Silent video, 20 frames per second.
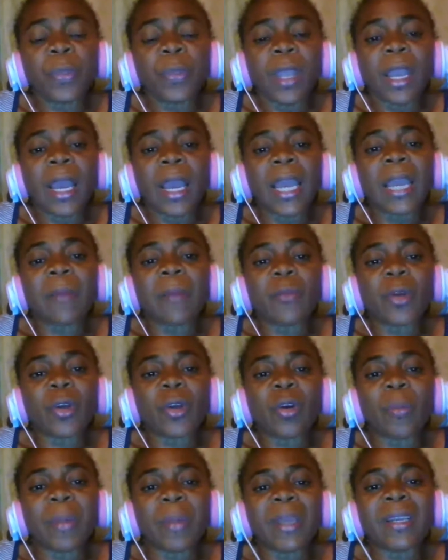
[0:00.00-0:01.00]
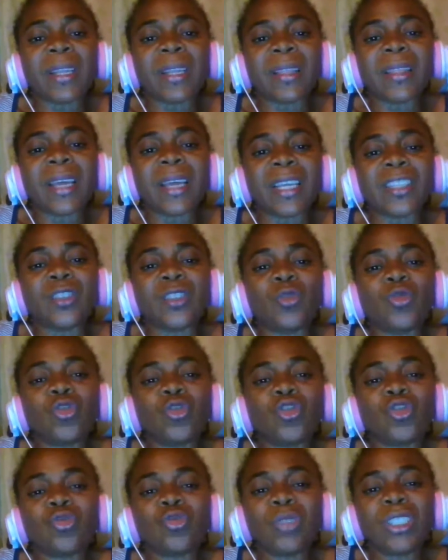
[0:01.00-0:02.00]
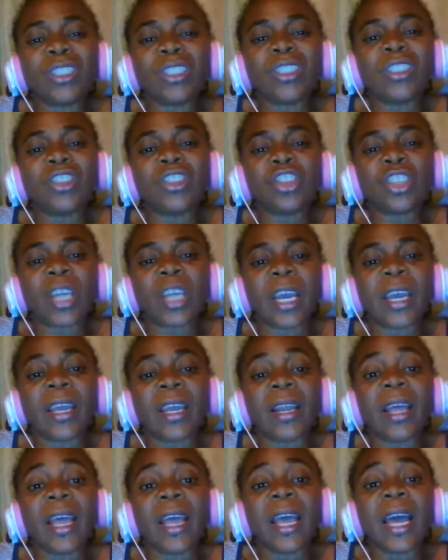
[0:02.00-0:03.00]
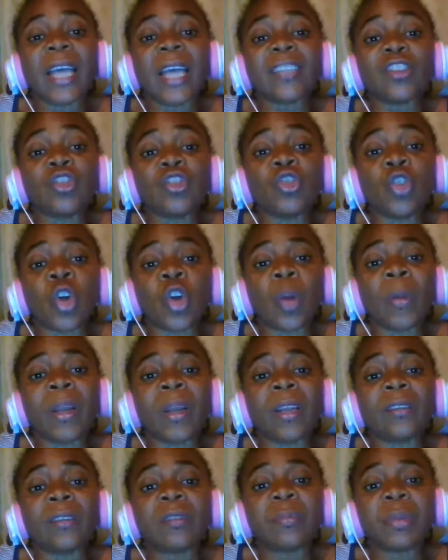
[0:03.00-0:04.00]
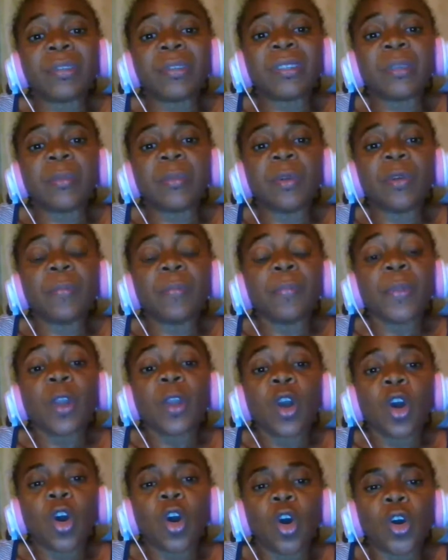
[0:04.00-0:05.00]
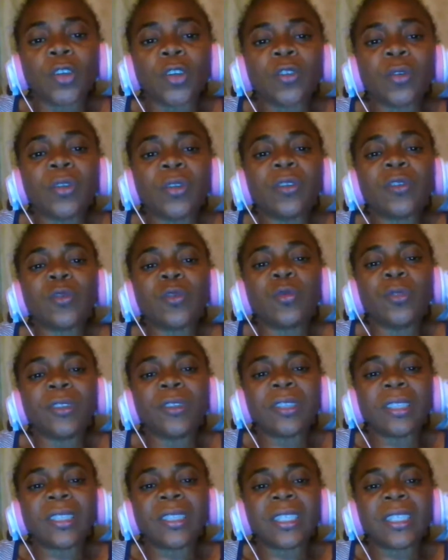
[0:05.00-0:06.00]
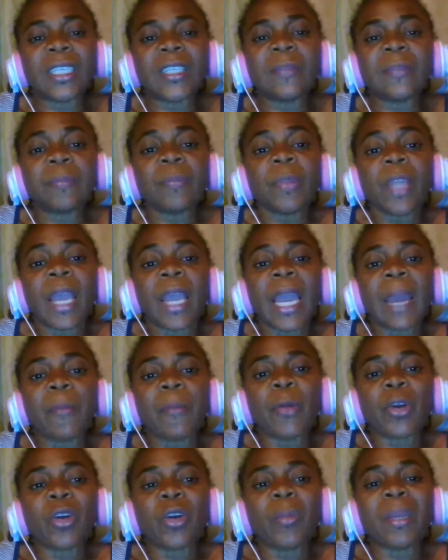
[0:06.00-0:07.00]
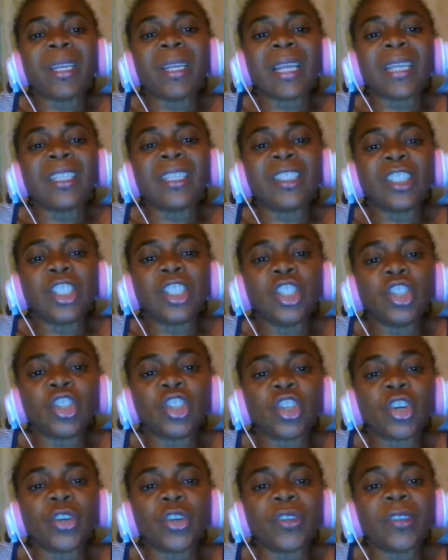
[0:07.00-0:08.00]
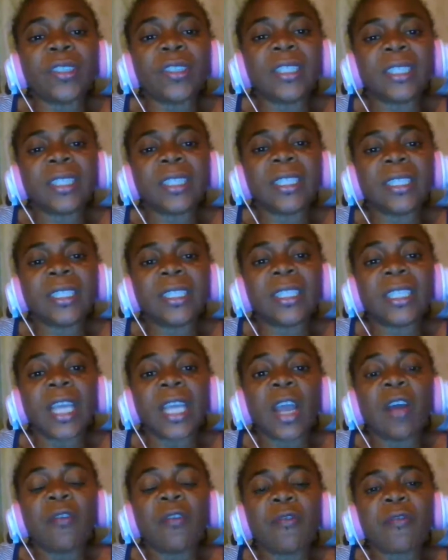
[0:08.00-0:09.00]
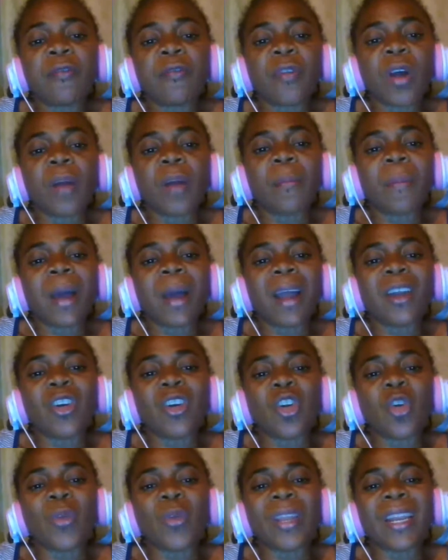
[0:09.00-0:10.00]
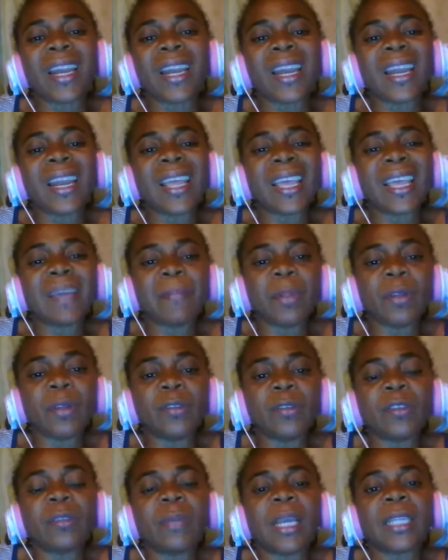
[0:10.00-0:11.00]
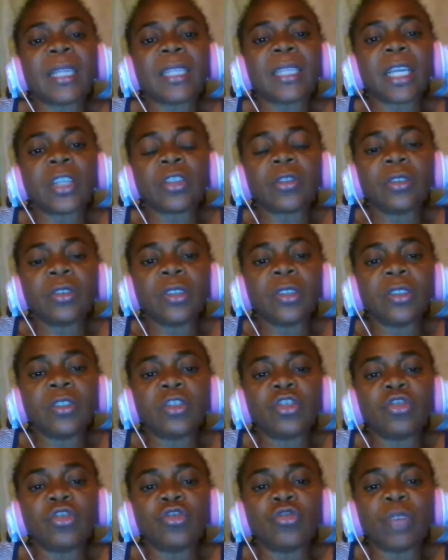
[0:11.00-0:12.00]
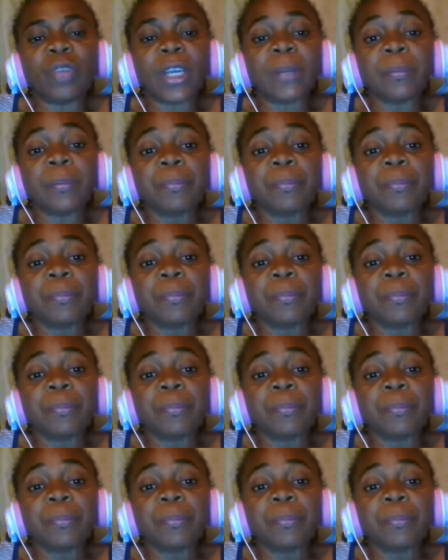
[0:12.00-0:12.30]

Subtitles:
I am recommending that you treat the child as normal as possible. Also in the school setting, I am recommending that the teachers desist from allowing labels to be attached to these children.